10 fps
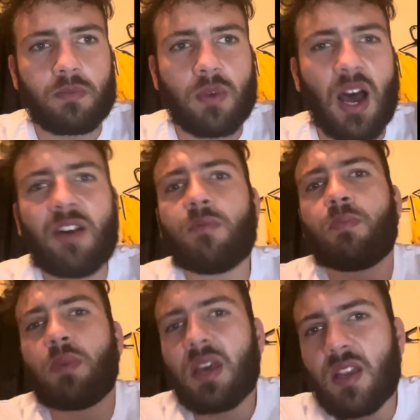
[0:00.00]
I've
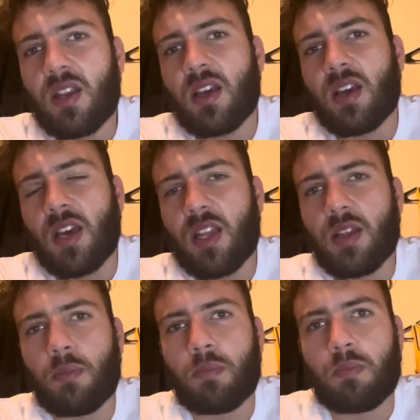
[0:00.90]
been in
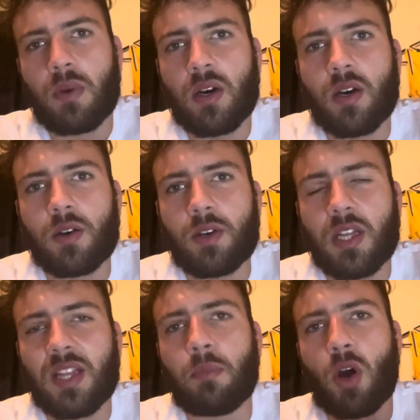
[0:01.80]
the
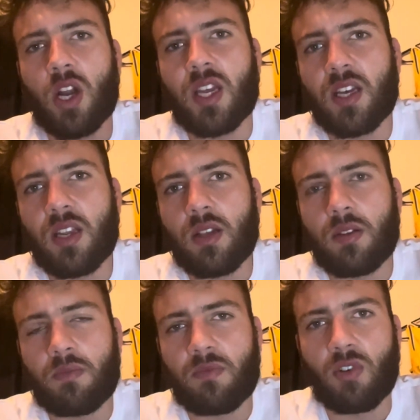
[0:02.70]
market
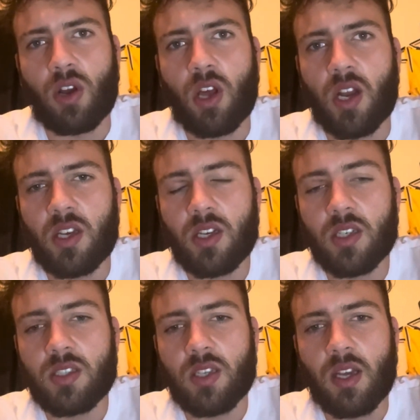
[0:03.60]
for a lot of
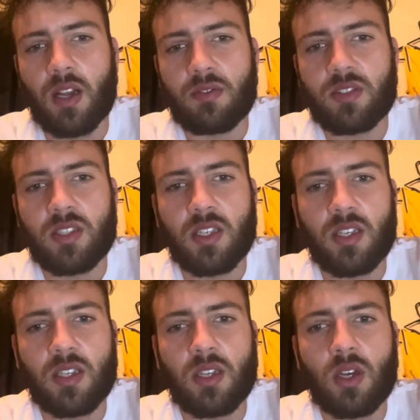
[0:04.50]
years, and I've
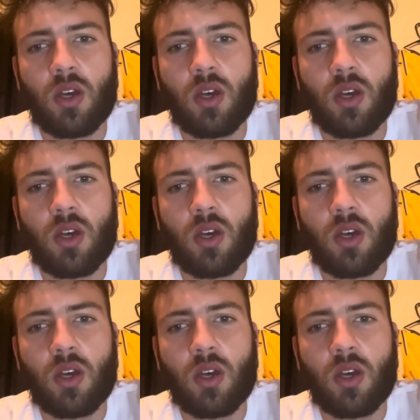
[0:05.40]
seen